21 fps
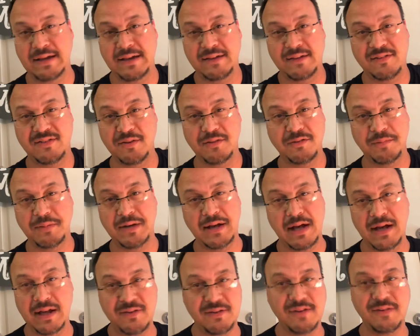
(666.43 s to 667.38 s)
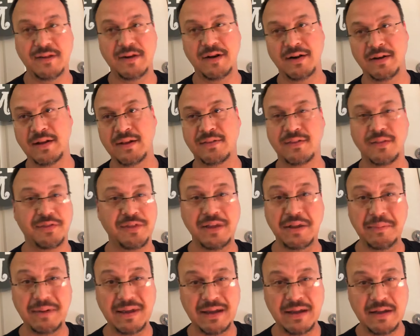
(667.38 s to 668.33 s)
It seems to be nice in there. I like the
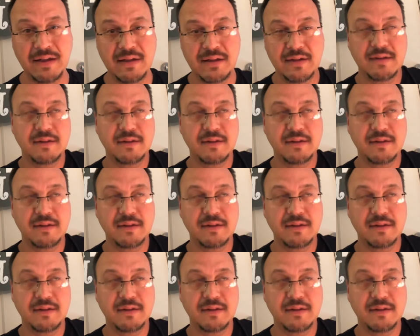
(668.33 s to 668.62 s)
theming.